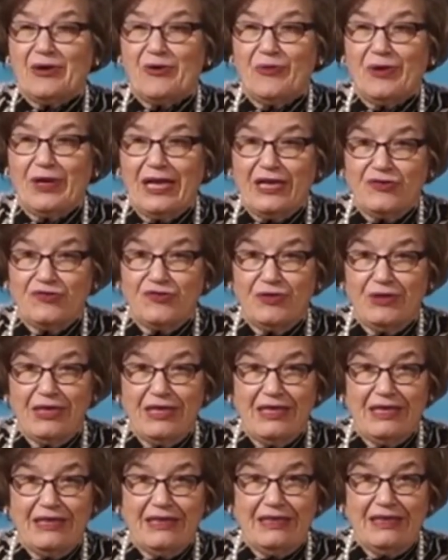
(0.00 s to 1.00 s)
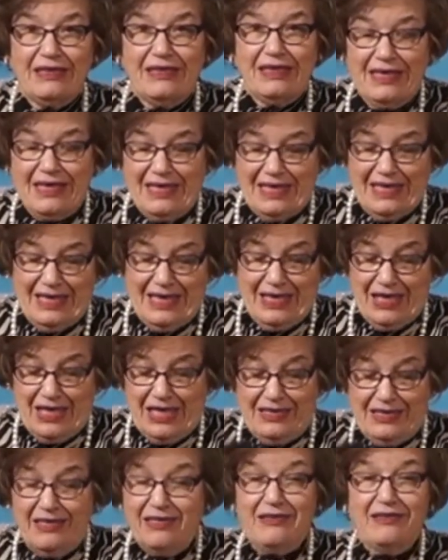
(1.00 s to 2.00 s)
Well, actually,
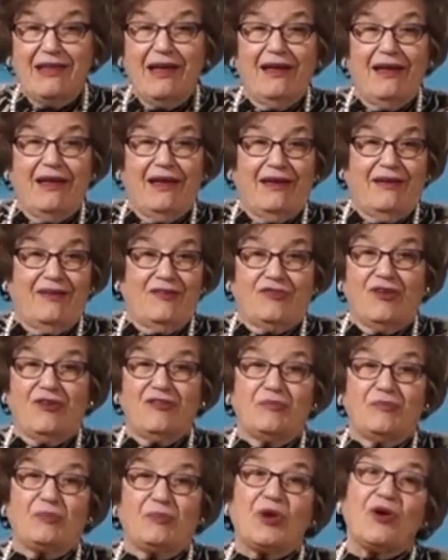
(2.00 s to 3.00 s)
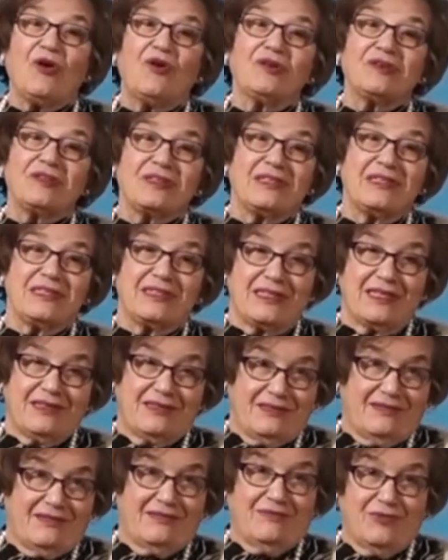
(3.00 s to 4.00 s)
he did that just because he said,
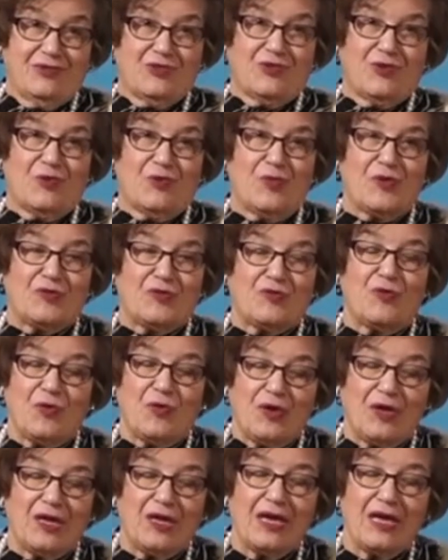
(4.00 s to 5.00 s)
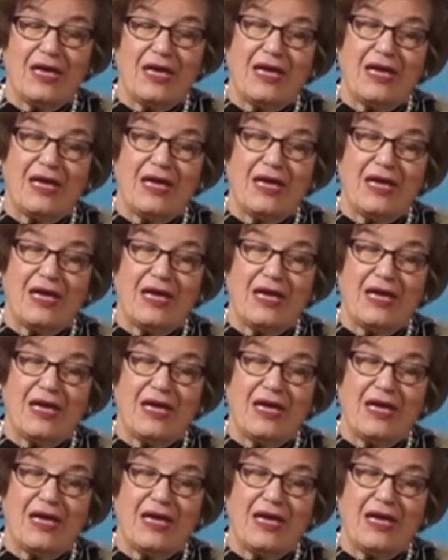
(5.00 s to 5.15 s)
we're talking,